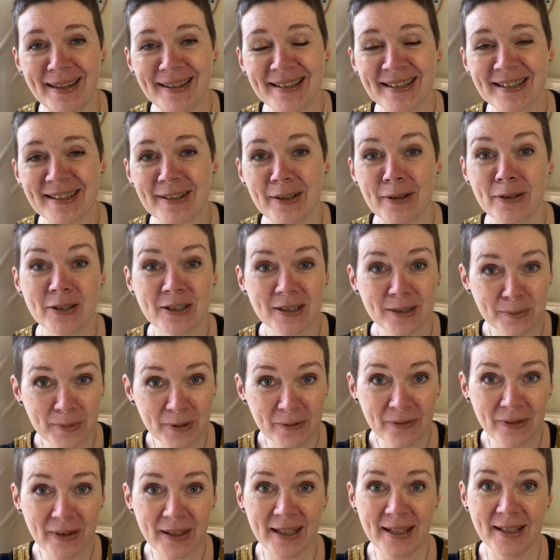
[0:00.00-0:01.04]
So some of
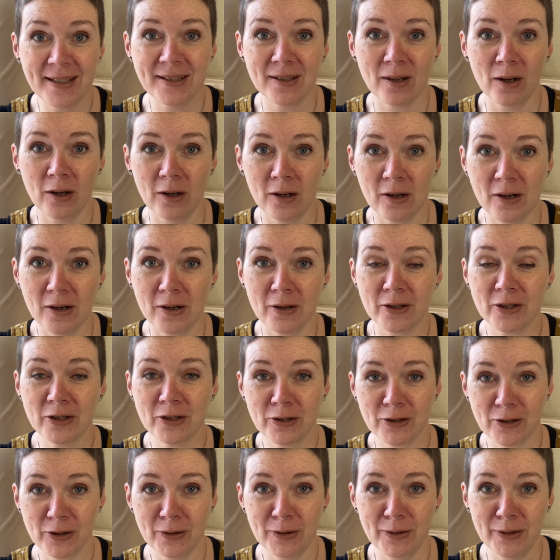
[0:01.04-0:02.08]
these are
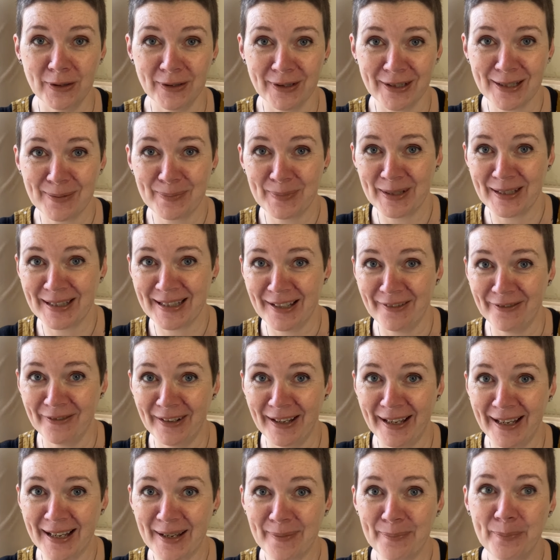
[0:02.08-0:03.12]
student
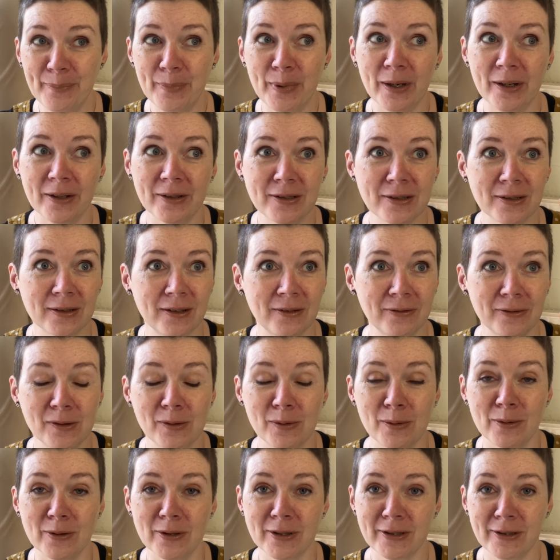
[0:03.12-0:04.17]
specific, but of
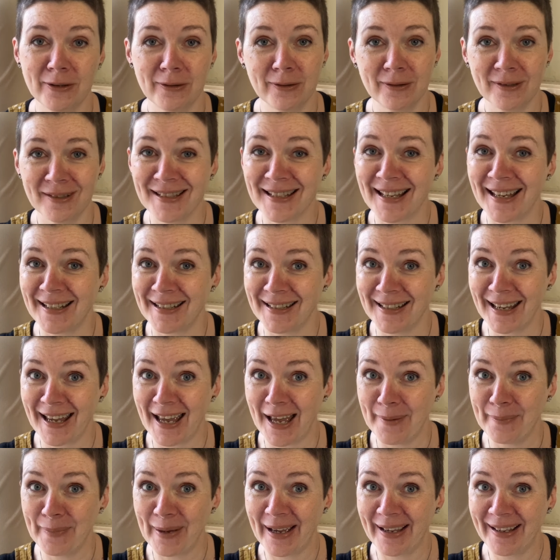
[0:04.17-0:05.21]
course you could send a care
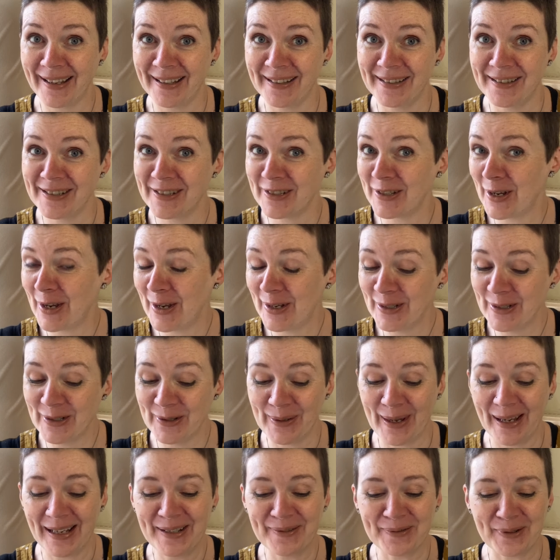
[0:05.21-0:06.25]
package to
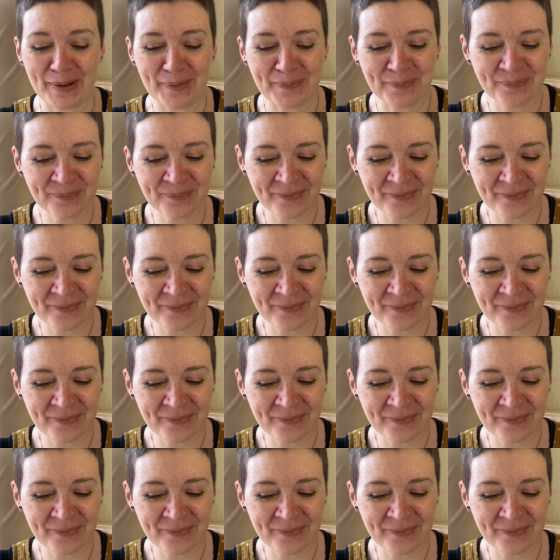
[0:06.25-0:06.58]
anyone.